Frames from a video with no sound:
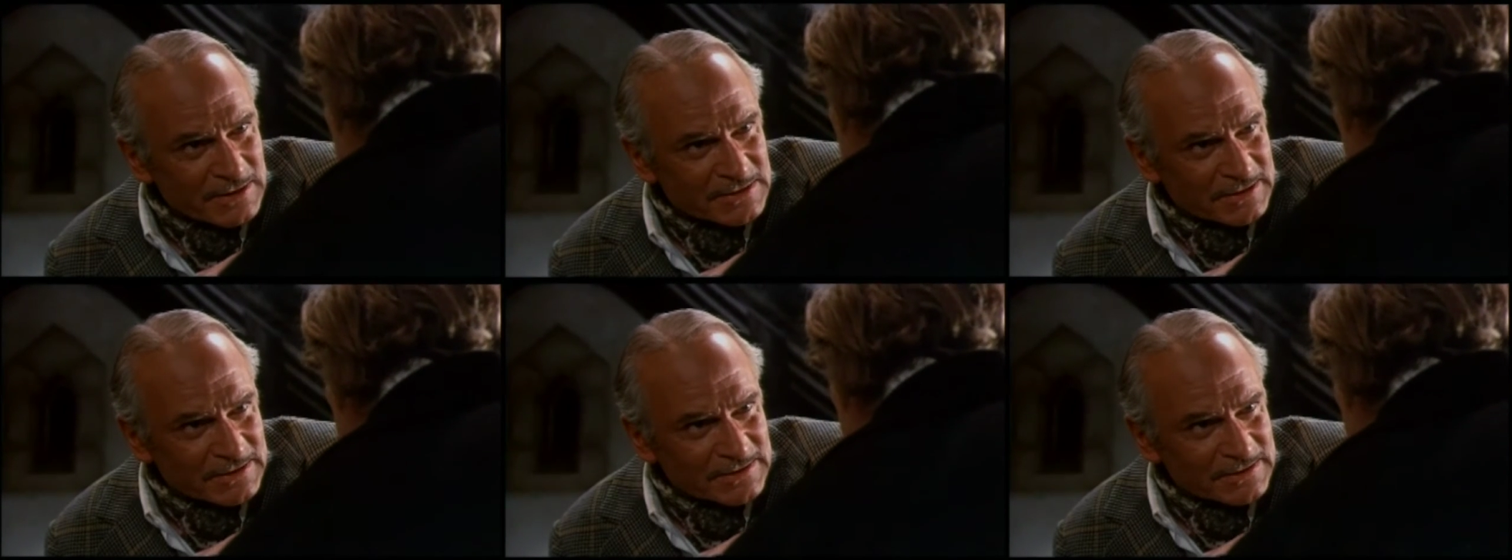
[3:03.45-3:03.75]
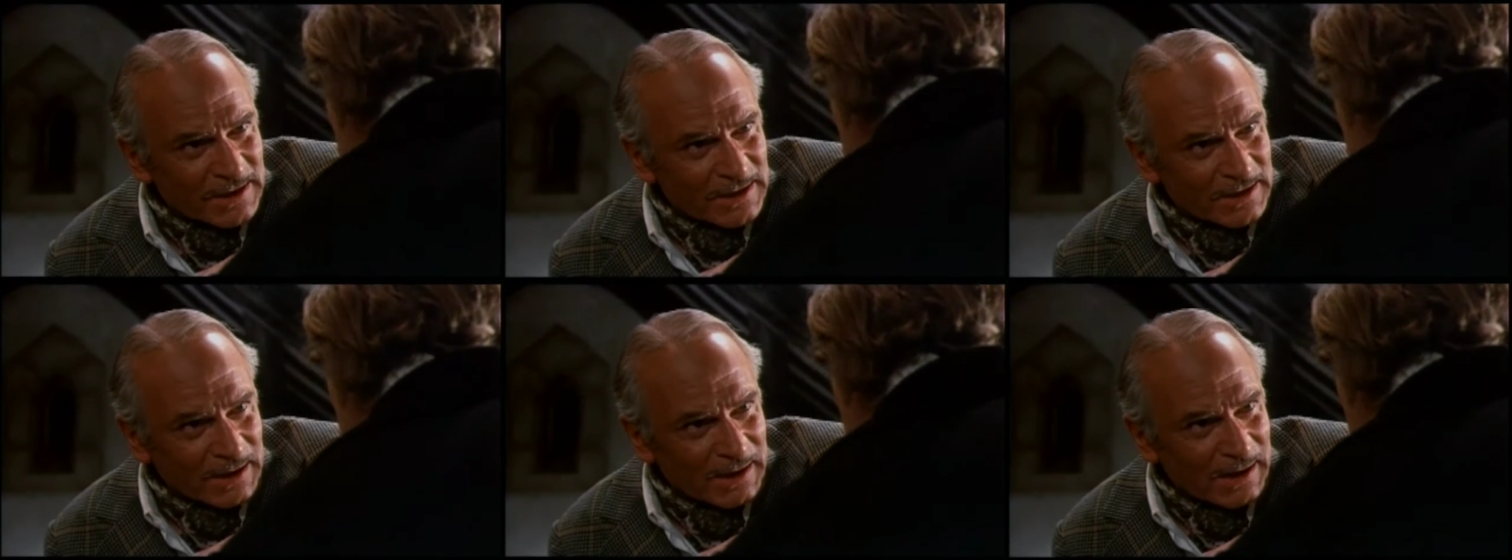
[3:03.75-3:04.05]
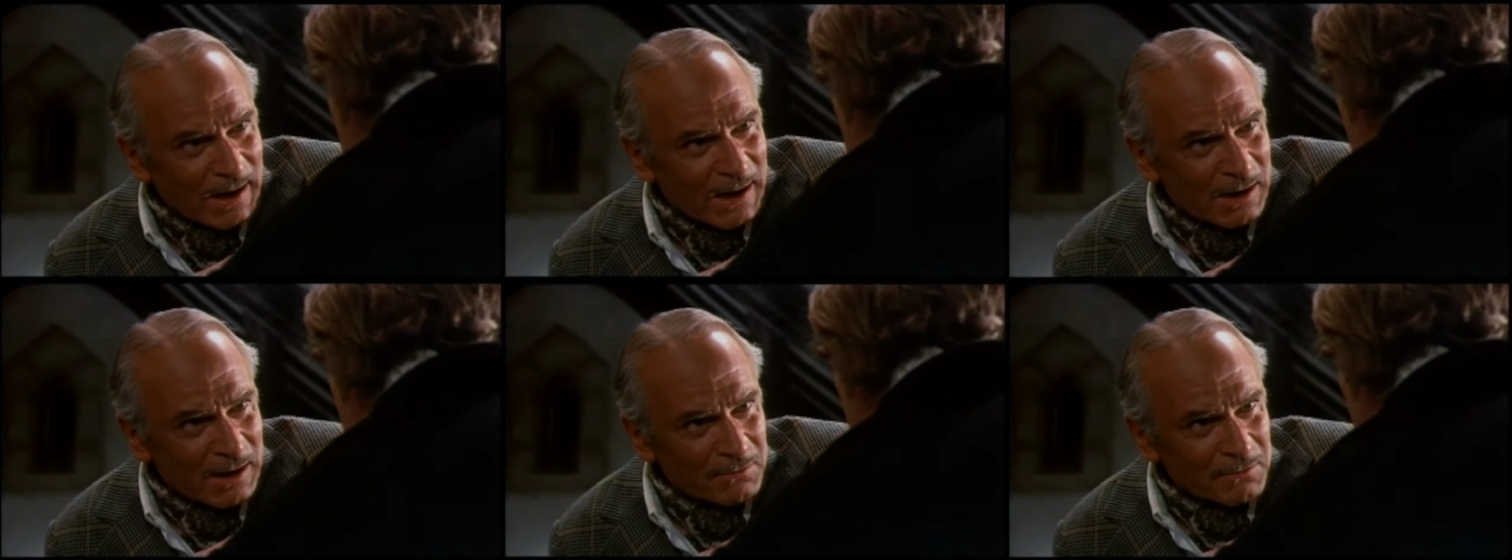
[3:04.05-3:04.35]
dressed as a
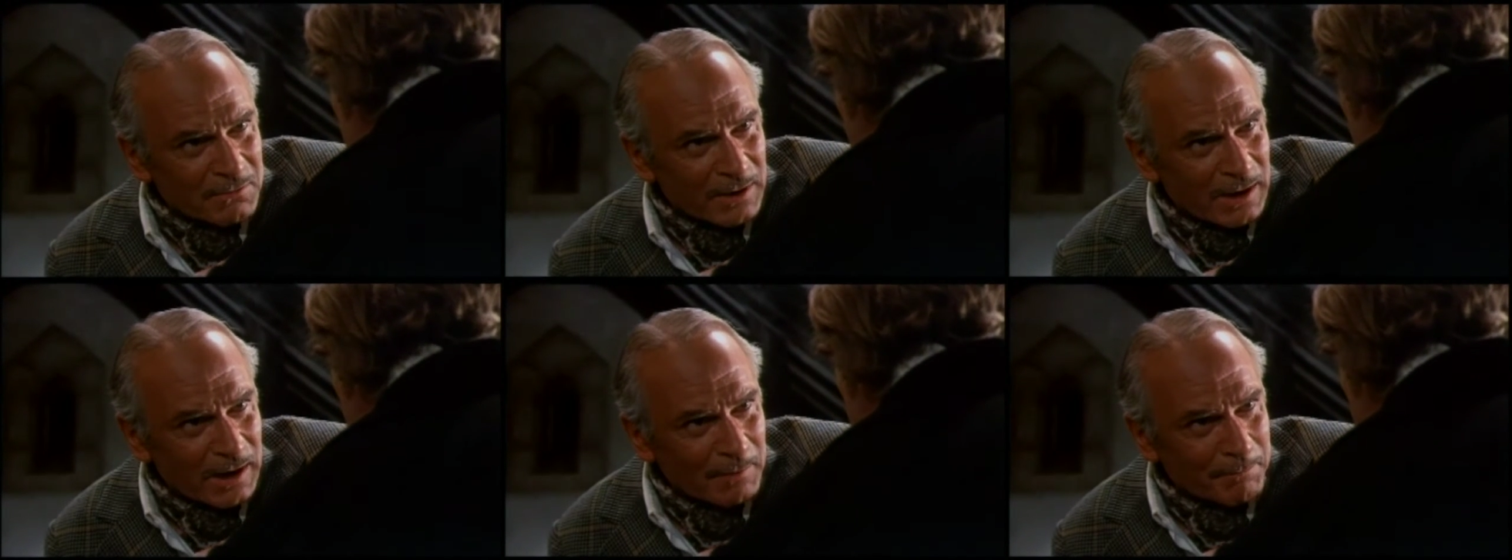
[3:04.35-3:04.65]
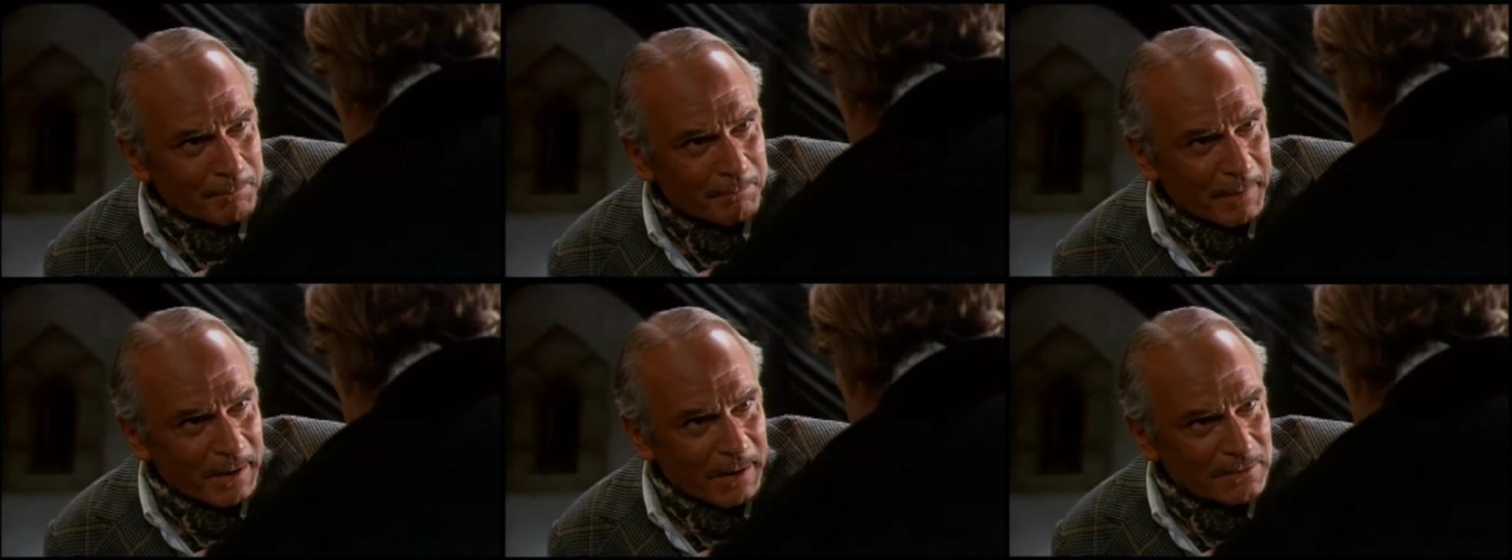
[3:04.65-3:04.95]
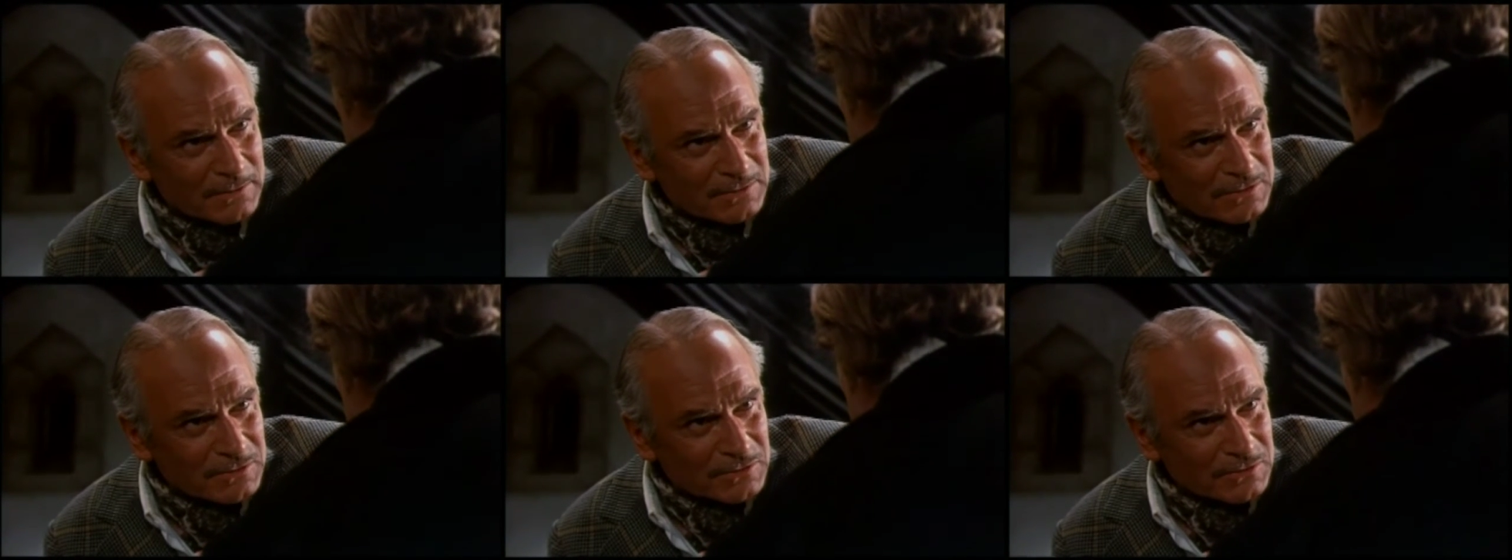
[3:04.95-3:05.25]
clown,
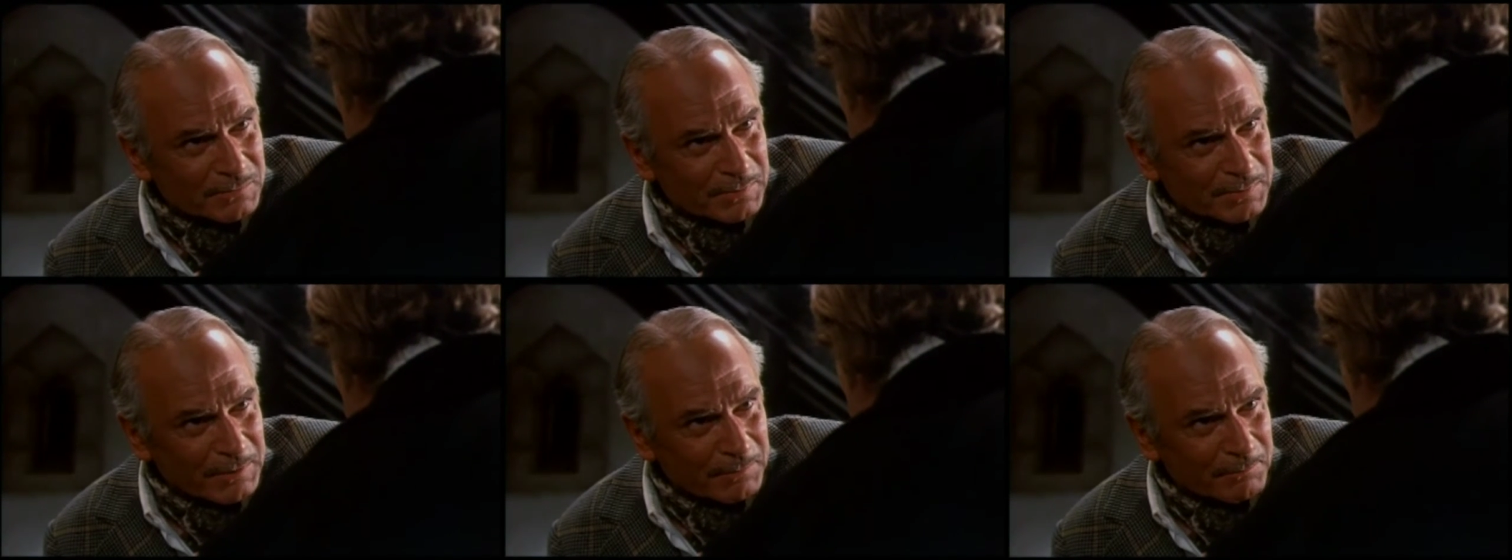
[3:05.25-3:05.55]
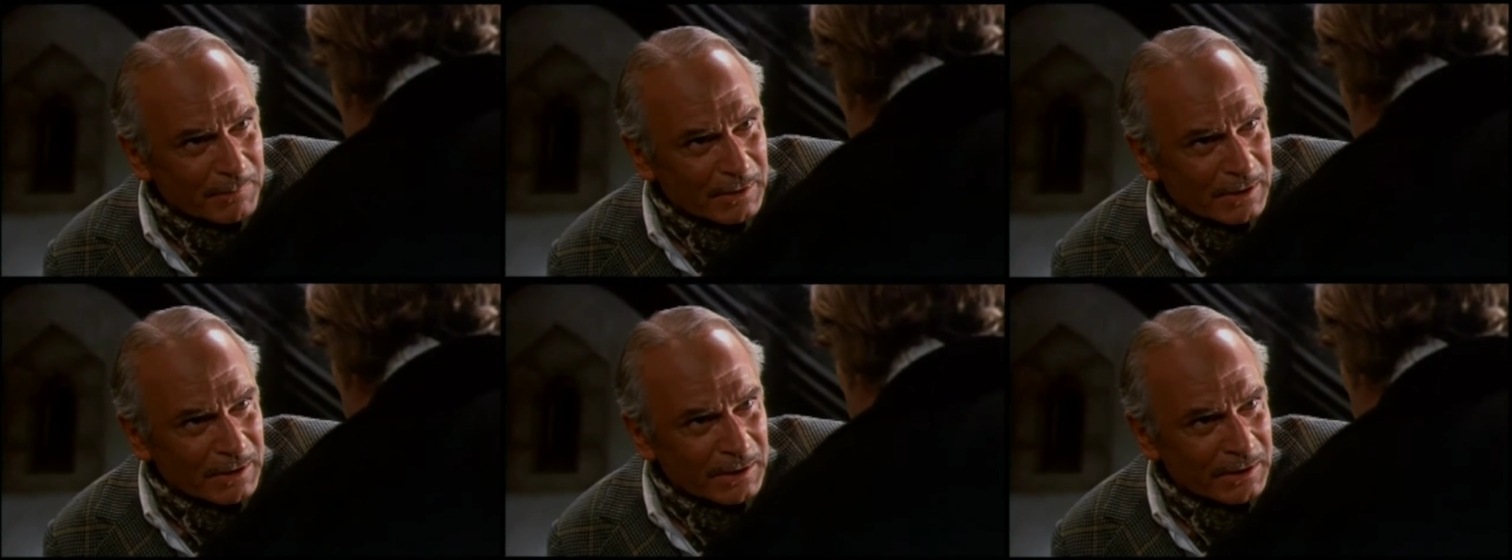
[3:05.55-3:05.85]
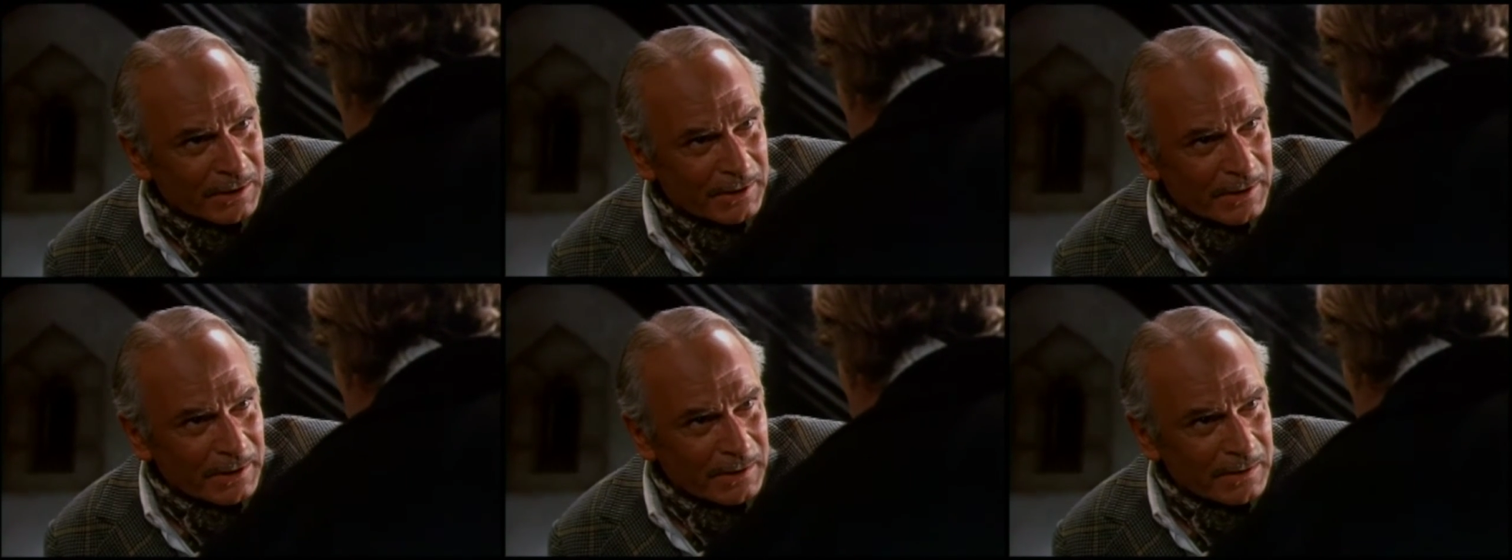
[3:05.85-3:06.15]
about to be
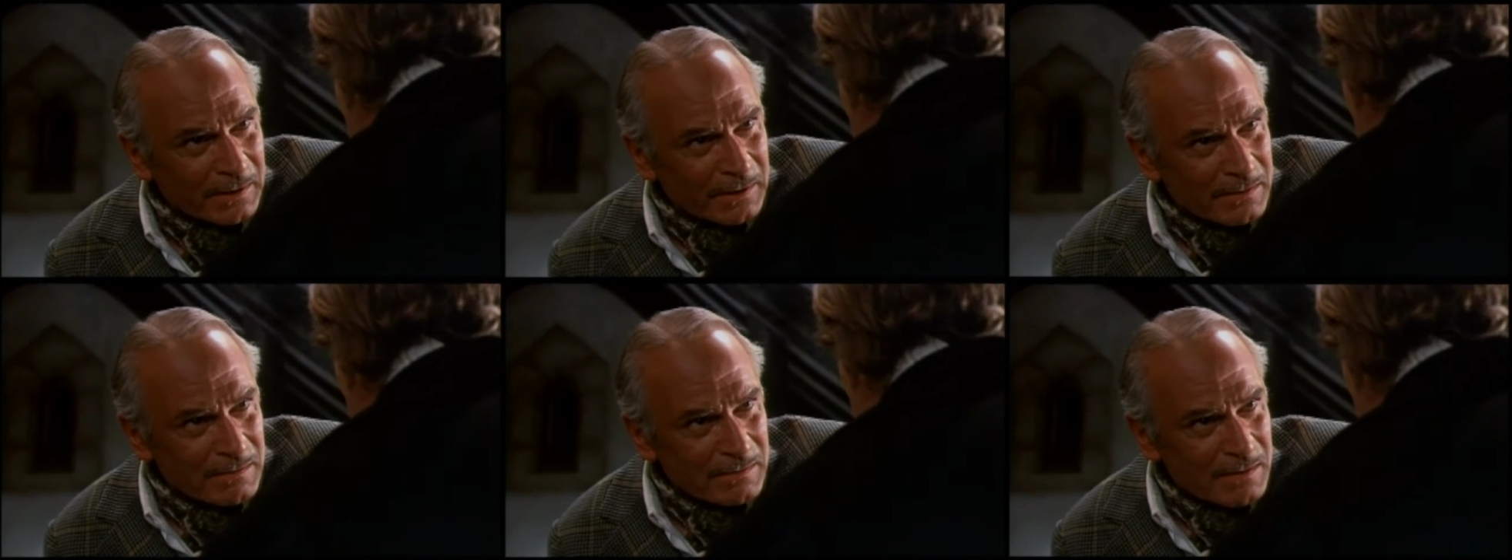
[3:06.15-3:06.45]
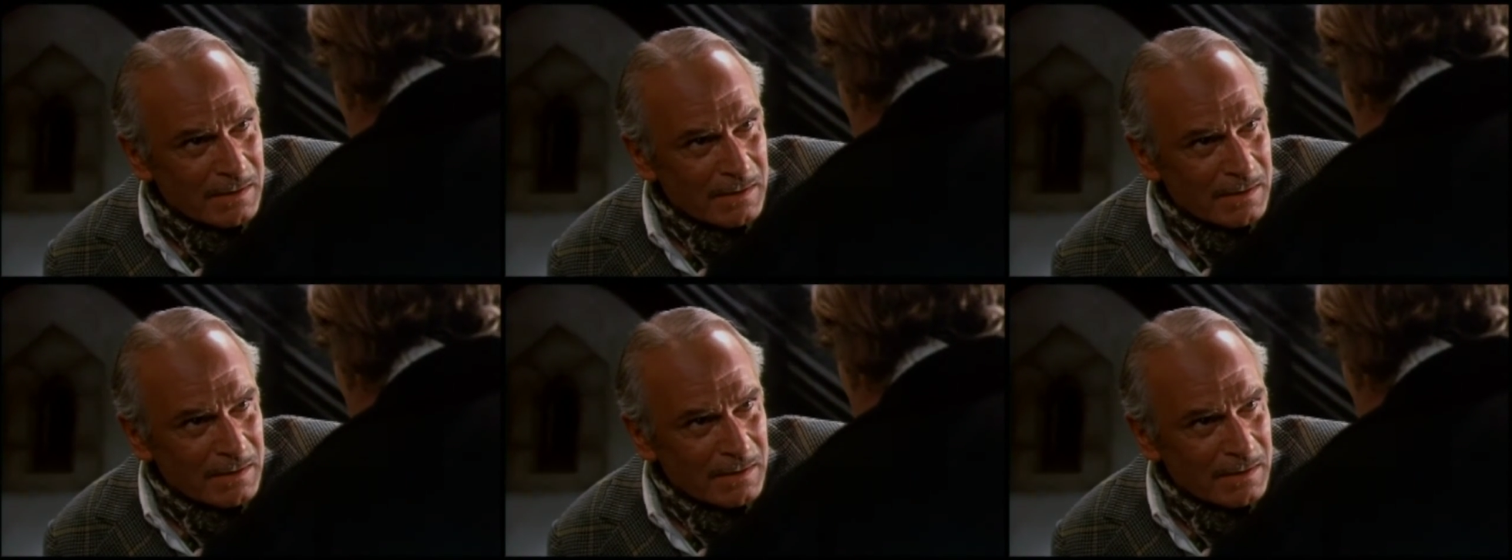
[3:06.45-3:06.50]
murdered.